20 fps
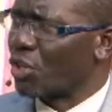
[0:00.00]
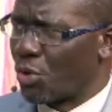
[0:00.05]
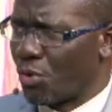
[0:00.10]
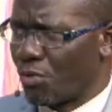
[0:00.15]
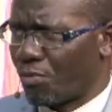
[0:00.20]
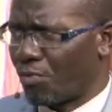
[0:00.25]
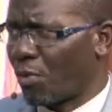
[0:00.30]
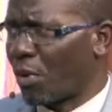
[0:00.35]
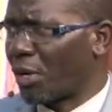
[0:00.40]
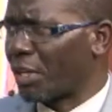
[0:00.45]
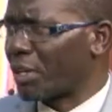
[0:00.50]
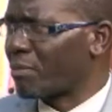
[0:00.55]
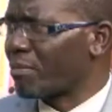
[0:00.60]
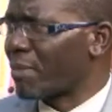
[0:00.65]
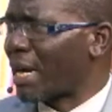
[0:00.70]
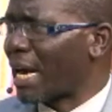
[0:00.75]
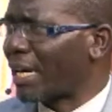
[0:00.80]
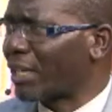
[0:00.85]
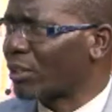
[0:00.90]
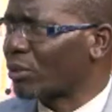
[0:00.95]
falling
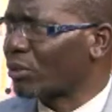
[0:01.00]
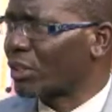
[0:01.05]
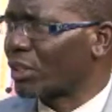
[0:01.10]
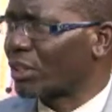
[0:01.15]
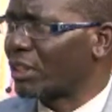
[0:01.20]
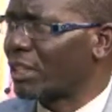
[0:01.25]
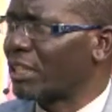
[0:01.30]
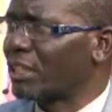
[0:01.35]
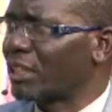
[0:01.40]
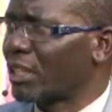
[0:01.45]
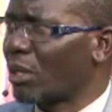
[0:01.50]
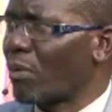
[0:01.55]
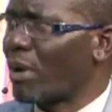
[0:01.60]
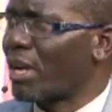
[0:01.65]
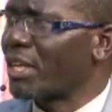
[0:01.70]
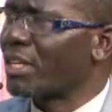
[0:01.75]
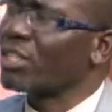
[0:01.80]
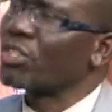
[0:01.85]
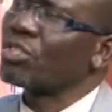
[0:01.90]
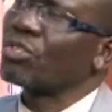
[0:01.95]
back to the things I
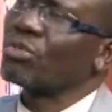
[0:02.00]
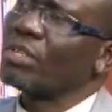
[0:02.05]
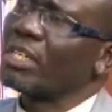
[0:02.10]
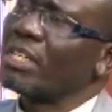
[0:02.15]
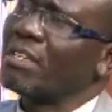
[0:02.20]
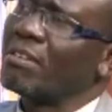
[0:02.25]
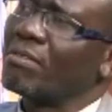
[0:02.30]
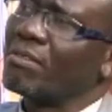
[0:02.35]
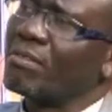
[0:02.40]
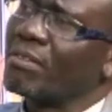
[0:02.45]
wanted to leave.